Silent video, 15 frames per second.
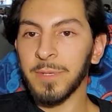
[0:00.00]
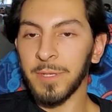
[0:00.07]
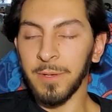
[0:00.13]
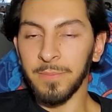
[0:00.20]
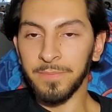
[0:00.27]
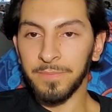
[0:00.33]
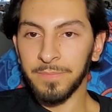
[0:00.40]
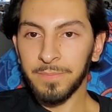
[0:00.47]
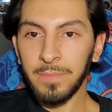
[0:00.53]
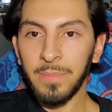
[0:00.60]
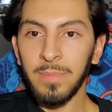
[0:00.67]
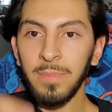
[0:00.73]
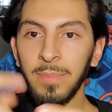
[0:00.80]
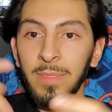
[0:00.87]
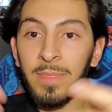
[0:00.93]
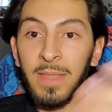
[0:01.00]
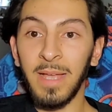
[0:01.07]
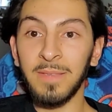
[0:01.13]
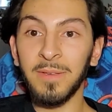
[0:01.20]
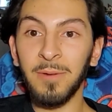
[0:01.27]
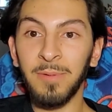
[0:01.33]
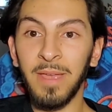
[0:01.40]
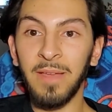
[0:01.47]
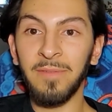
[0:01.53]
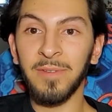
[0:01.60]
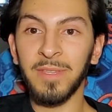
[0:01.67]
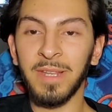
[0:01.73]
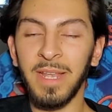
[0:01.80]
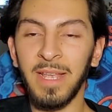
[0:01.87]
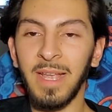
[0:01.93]
So that's all we have for
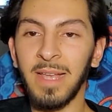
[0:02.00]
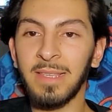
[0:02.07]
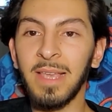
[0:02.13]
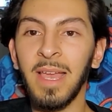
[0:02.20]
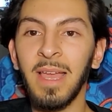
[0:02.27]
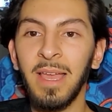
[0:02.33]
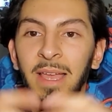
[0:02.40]
today, guys.